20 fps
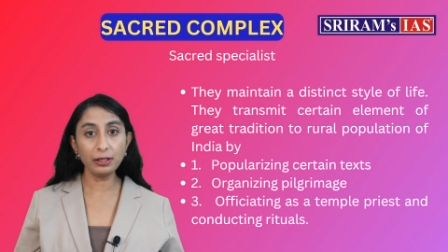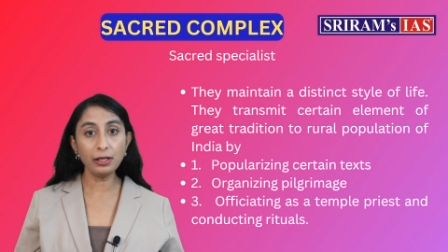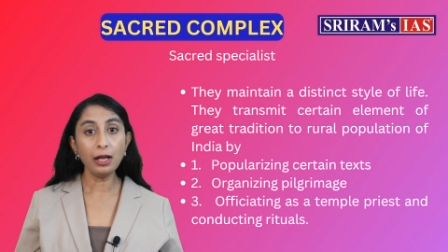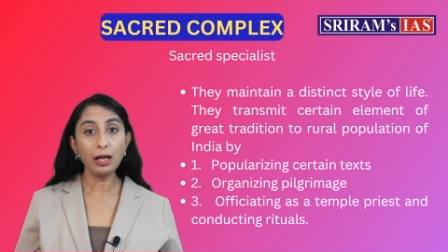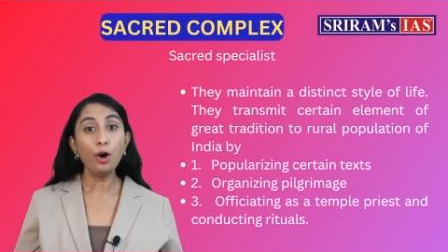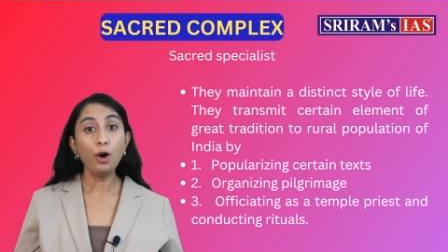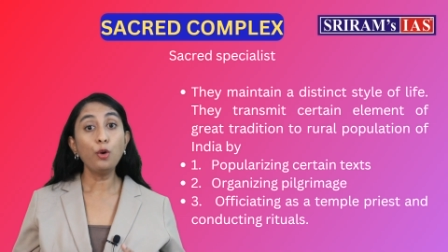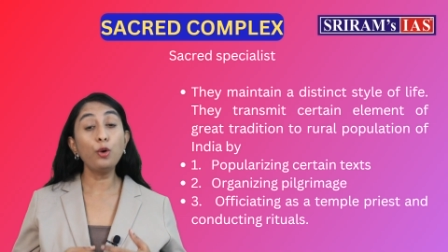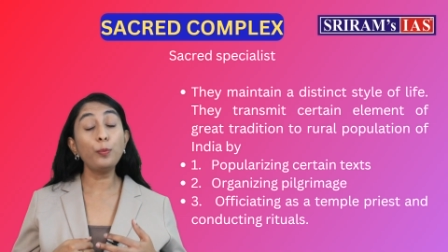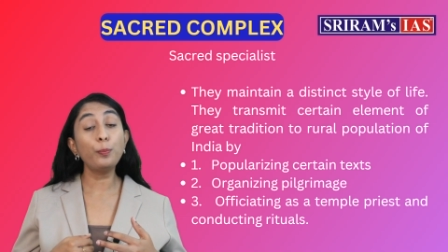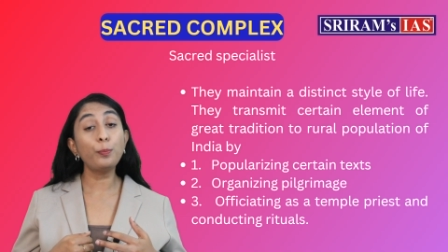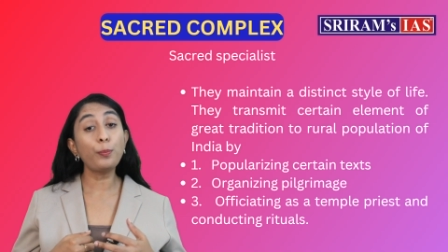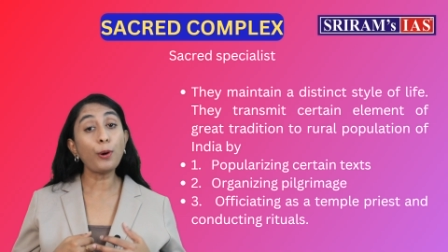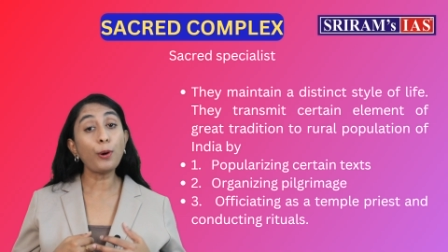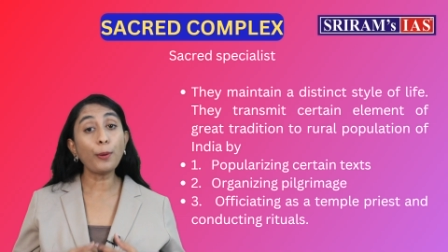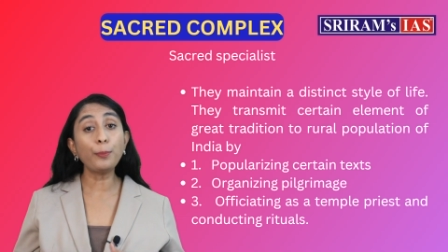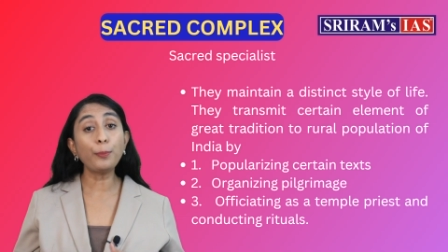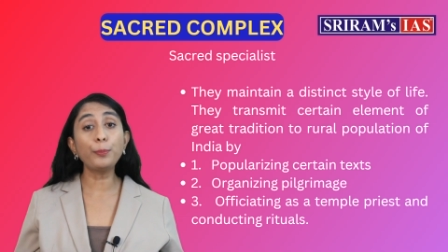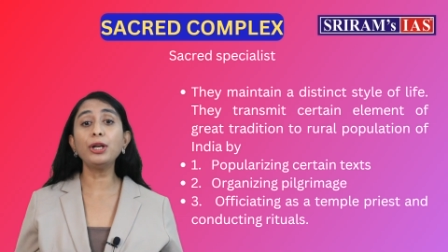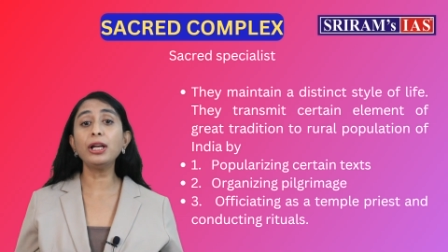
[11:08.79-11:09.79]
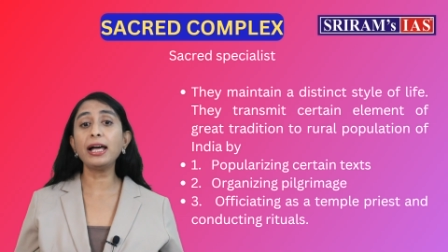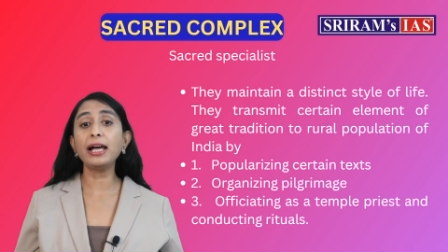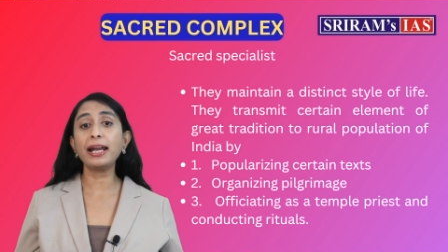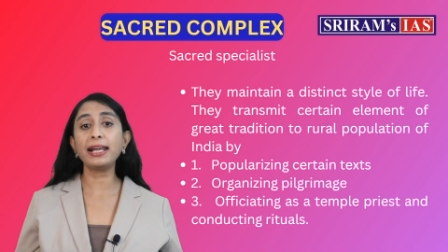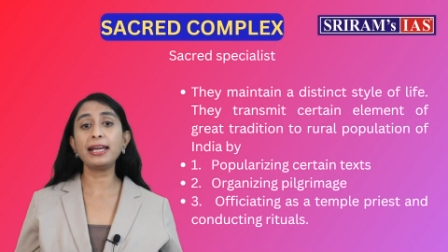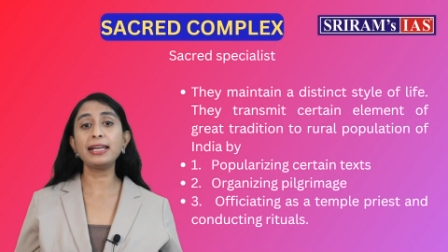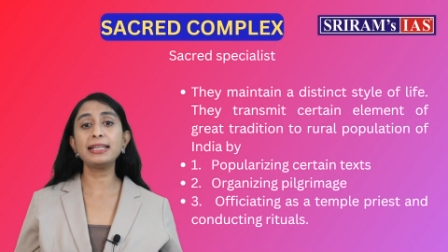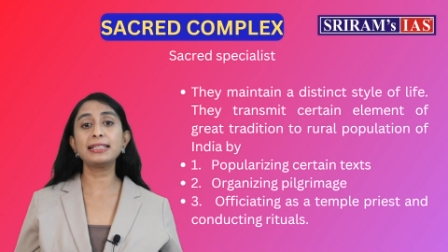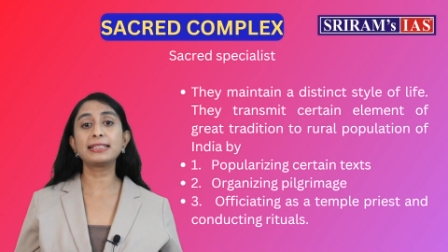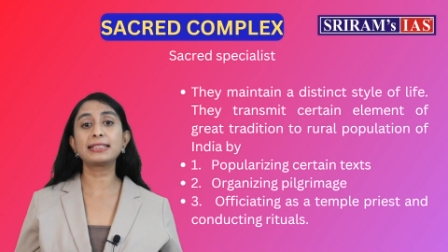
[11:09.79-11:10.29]
who
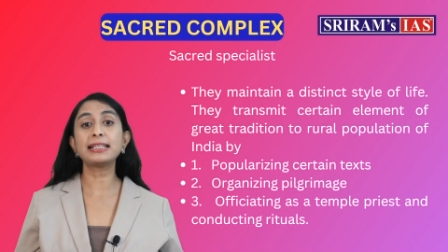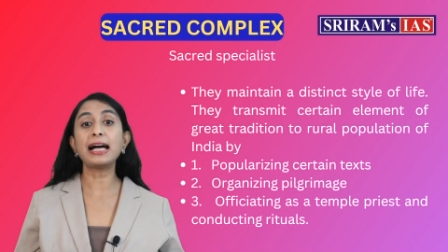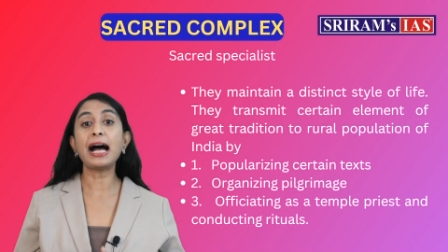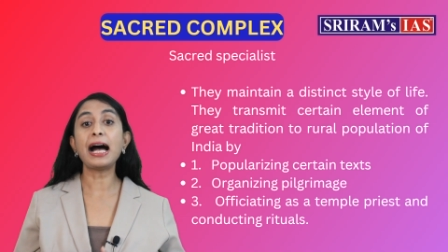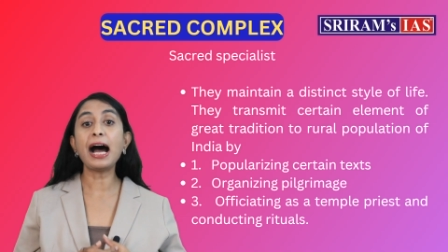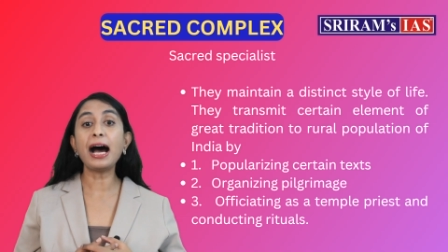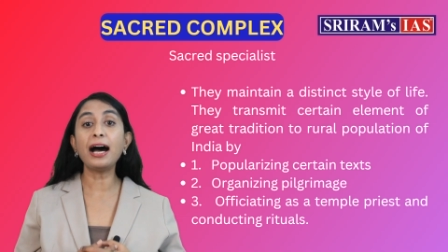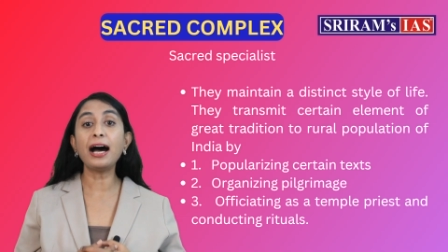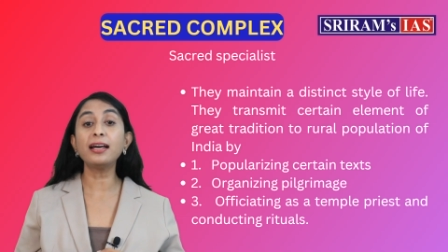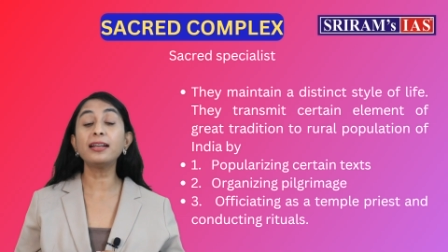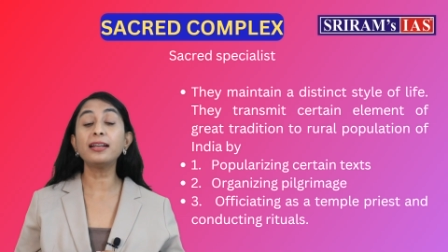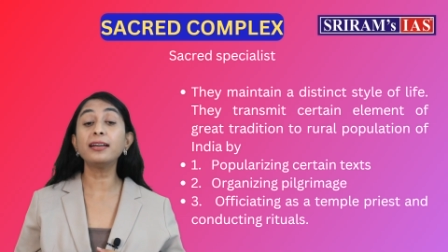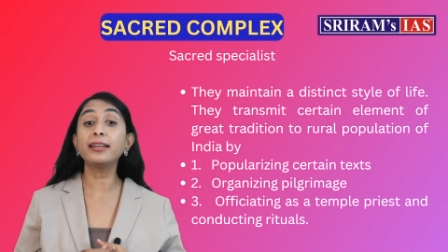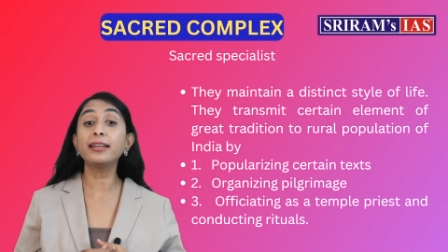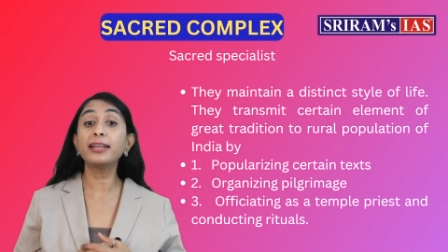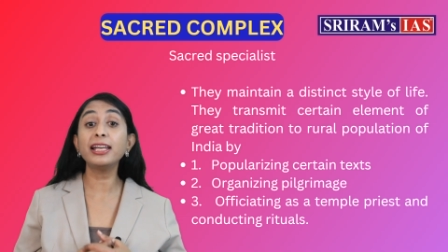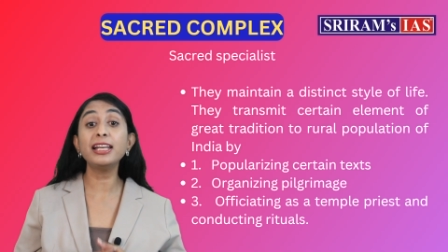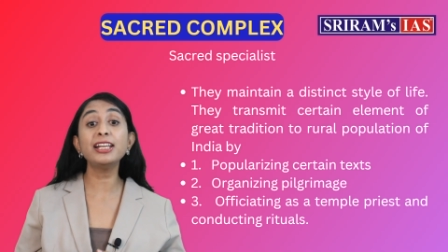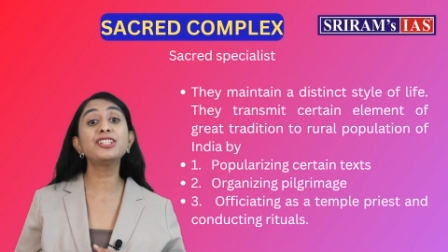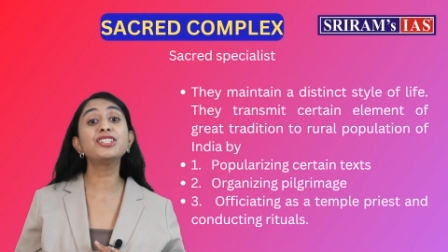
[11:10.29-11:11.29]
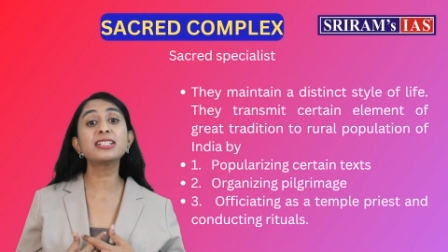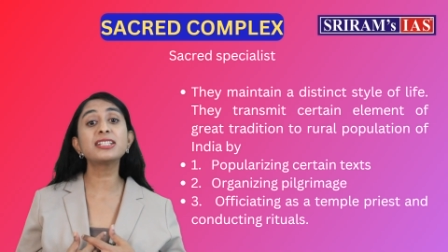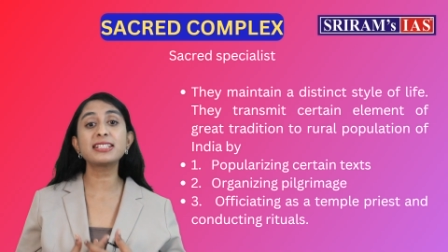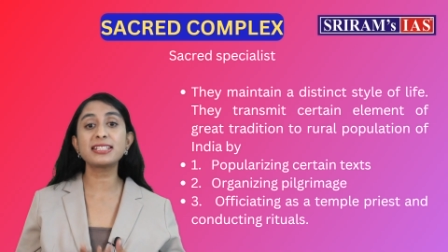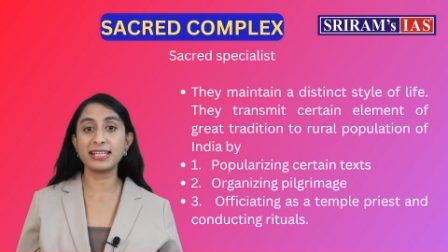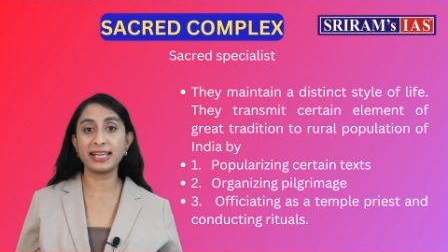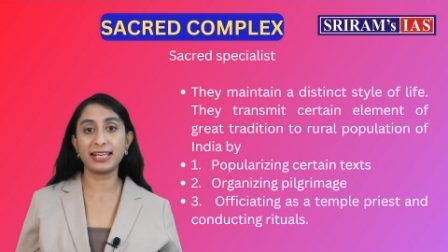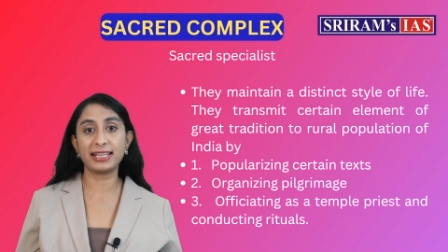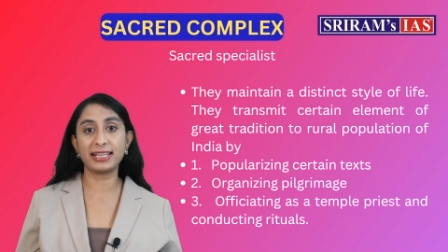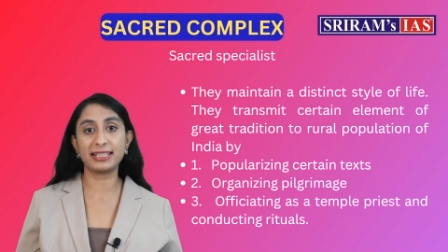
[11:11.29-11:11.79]
popularize our religious
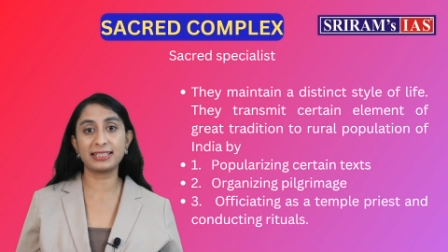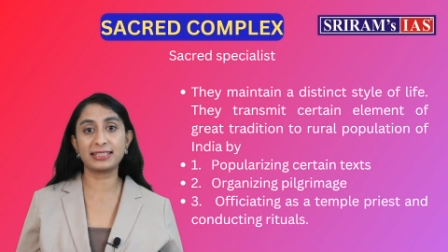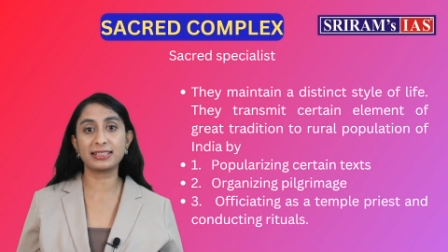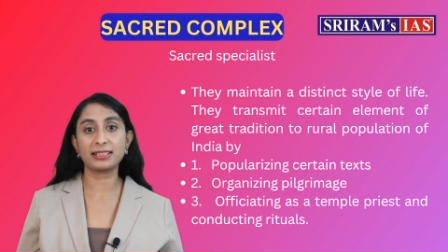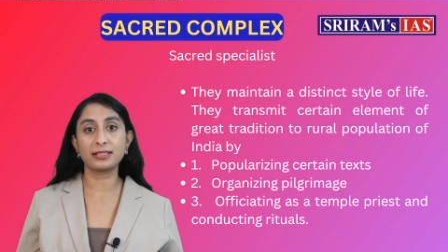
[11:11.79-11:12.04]
texts.